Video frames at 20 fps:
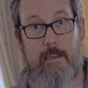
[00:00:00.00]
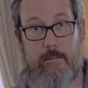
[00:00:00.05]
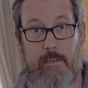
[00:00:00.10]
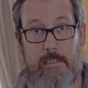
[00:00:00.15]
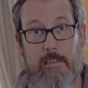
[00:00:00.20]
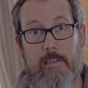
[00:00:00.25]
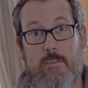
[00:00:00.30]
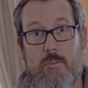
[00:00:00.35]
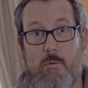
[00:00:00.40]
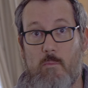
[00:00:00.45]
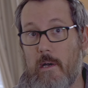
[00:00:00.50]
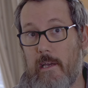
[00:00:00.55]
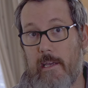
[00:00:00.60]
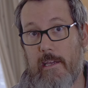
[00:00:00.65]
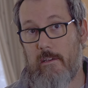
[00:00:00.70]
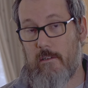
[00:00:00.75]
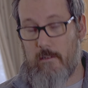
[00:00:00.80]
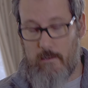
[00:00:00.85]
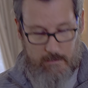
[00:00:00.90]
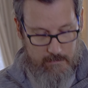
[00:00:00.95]
giving this away,
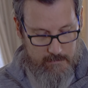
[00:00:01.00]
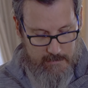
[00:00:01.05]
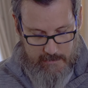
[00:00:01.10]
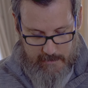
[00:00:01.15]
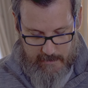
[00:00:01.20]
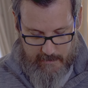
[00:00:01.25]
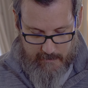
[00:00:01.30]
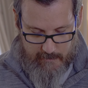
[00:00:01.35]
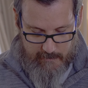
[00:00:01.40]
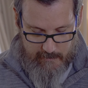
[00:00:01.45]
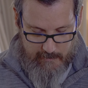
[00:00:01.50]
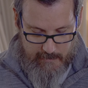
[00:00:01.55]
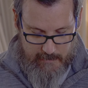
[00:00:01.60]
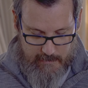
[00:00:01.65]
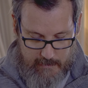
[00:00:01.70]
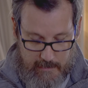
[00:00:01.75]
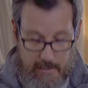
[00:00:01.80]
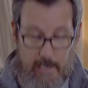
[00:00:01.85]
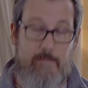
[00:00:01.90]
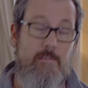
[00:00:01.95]
not, uh,
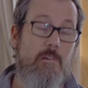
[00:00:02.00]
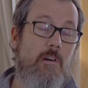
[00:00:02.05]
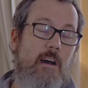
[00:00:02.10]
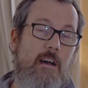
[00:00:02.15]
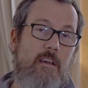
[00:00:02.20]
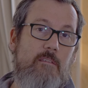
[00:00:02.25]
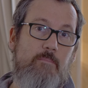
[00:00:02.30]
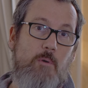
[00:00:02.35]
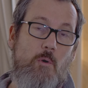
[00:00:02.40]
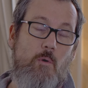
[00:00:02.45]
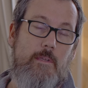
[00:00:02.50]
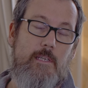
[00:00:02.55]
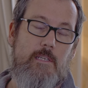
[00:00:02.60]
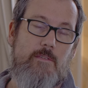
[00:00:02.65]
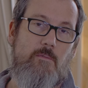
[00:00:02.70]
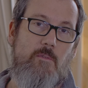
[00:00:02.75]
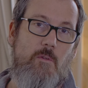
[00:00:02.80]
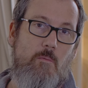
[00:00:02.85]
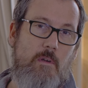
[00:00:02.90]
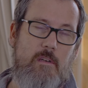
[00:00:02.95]
even though I've bought this
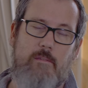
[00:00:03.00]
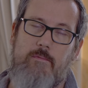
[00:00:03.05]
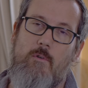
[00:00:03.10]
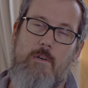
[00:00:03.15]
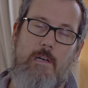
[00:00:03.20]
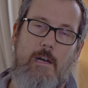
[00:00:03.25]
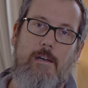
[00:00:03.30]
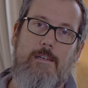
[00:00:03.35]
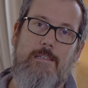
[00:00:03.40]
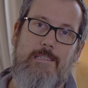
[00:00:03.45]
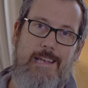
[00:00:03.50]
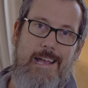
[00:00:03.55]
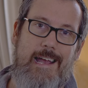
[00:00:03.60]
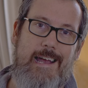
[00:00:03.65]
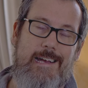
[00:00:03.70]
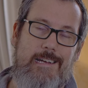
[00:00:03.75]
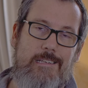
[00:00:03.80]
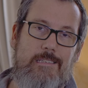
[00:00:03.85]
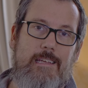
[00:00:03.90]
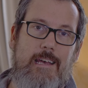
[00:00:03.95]
from the wonderful guys
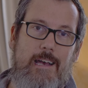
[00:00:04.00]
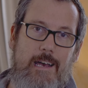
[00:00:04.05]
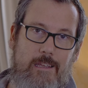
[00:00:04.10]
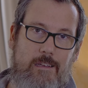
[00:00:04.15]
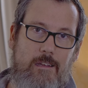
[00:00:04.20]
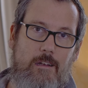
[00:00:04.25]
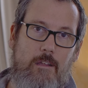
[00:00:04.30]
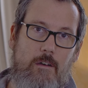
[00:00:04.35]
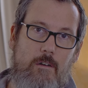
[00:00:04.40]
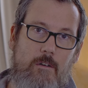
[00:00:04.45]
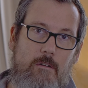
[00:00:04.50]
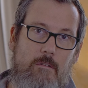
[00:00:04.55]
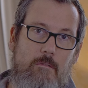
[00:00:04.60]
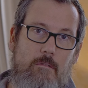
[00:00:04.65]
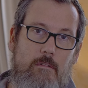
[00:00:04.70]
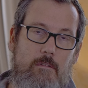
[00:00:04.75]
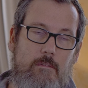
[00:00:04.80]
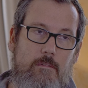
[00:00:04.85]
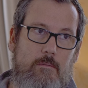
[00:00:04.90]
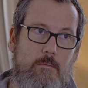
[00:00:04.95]
at Analog
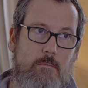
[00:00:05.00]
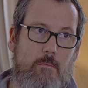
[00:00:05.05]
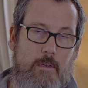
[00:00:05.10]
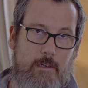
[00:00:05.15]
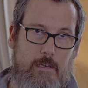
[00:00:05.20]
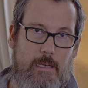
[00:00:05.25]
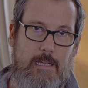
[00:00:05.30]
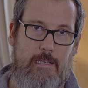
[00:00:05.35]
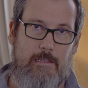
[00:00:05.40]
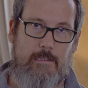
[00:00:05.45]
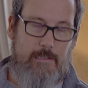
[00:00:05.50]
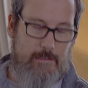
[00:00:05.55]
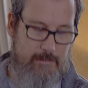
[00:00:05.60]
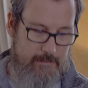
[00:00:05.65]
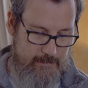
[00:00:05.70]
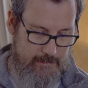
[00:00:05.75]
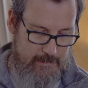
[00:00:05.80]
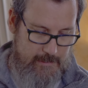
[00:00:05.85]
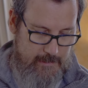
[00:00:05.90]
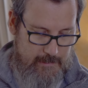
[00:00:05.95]
Wonderland,
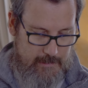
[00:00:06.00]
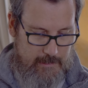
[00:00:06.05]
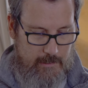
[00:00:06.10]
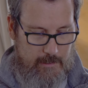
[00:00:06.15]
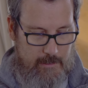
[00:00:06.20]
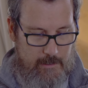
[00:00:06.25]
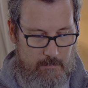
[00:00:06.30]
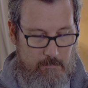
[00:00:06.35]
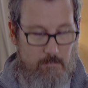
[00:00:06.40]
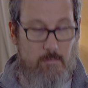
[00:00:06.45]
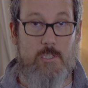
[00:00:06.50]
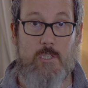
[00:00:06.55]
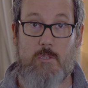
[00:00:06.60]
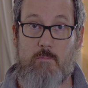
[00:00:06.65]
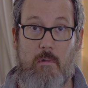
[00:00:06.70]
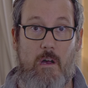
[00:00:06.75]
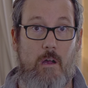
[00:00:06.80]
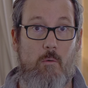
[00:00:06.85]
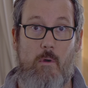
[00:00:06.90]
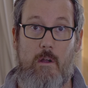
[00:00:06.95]
um, which is
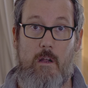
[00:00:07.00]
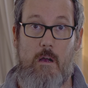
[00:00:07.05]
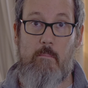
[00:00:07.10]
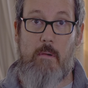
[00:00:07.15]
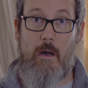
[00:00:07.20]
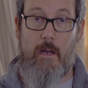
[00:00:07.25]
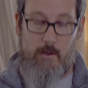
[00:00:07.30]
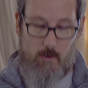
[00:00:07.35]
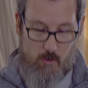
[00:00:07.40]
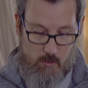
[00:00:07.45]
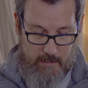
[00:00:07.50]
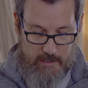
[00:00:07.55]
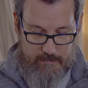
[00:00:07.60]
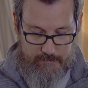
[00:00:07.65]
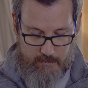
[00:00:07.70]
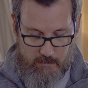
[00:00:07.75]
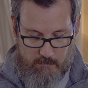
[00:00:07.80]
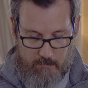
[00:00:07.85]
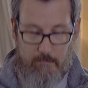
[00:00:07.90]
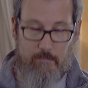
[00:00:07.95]
what, where I buy all my
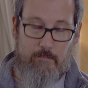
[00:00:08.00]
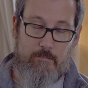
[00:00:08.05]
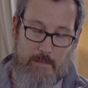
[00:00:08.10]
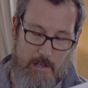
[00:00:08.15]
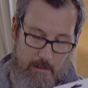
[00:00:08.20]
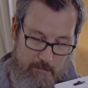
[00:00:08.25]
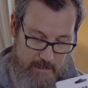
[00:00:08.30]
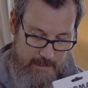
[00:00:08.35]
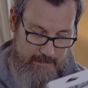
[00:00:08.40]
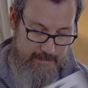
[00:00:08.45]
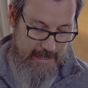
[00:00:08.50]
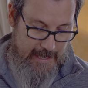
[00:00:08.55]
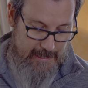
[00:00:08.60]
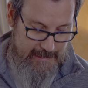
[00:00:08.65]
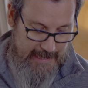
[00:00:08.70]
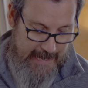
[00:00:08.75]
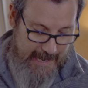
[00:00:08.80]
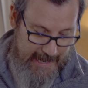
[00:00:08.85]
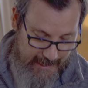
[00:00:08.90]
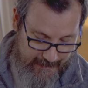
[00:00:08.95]
film, but that
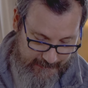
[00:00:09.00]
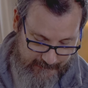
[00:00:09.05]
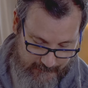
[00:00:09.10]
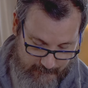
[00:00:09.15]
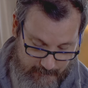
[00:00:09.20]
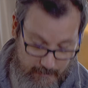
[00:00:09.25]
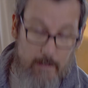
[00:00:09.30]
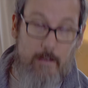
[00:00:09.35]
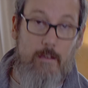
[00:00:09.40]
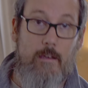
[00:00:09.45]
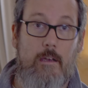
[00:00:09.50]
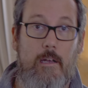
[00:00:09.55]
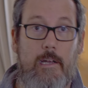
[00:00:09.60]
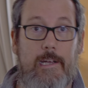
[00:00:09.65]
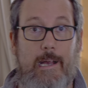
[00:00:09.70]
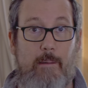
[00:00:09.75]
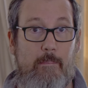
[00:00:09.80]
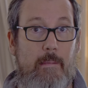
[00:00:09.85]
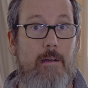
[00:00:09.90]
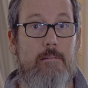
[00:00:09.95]
has
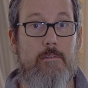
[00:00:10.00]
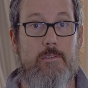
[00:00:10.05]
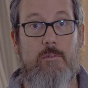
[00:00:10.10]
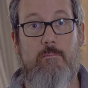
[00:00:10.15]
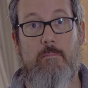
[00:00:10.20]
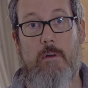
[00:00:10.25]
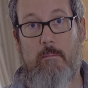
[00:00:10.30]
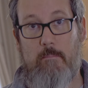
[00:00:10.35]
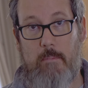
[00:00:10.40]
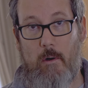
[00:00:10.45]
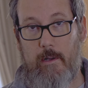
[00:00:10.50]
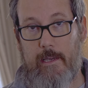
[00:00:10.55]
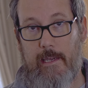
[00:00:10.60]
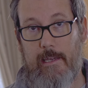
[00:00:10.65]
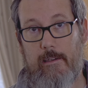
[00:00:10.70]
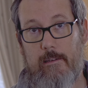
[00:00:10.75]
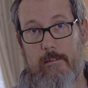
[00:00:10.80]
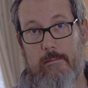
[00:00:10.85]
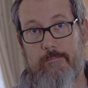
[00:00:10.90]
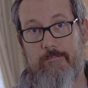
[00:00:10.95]
come out of my
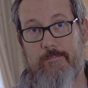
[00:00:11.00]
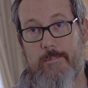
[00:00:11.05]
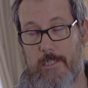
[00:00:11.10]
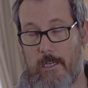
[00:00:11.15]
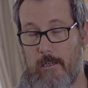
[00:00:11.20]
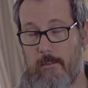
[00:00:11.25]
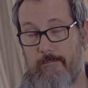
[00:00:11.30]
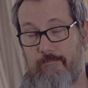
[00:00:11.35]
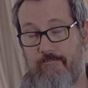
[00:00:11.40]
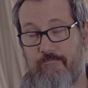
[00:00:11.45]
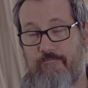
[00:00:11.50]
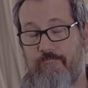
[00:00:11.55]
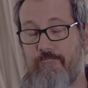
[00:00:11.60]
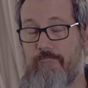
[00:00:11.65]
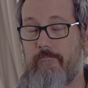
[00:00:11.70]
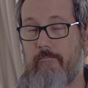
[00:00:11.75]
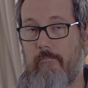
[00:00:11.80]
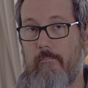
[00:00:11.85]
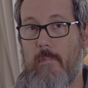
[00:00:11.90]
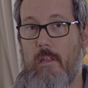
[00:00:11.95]
pocket. So
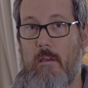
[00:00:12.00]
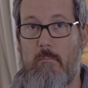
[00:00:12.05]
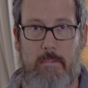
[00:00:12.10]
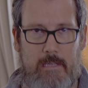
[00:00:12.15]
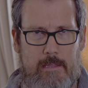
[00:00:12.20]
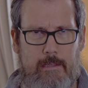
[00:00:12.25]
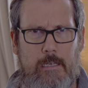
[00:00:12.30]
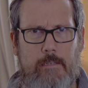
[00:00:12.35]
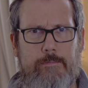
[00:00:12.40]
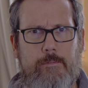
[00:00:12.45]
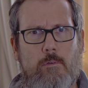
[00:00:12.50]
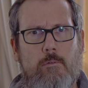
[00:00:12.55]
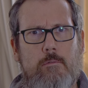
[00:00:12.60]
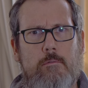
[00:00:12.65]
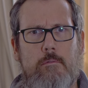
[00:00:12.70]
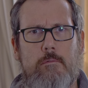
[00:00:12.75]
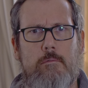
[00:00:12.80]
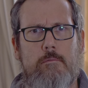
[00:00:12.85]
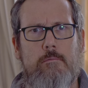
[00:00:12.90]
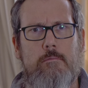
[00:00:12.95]
be thankful
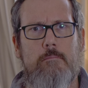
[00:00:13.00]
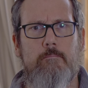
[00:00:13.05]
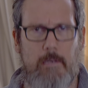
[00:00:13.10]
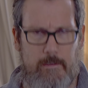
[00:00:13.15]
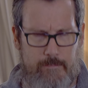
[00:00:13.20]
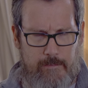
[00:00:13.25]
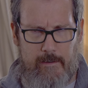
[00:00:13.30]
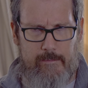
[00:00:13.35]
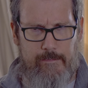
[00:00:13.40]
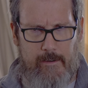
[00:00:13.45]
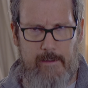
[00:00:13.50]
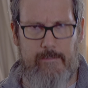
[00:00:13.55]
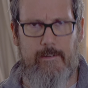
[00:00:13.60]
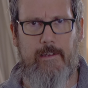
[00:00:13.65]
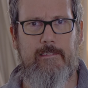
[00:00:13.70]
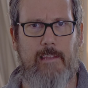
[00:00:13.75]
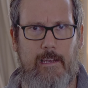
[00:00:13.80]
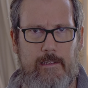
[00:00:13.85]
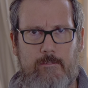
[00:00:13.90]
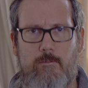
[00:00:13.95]
be very, very, very
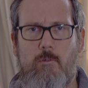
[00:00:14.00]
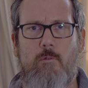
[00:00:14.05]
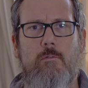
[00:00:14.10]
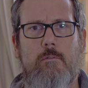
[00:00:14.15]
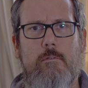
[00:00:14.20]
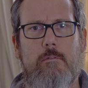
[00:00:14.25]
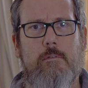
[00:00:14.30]
thankful.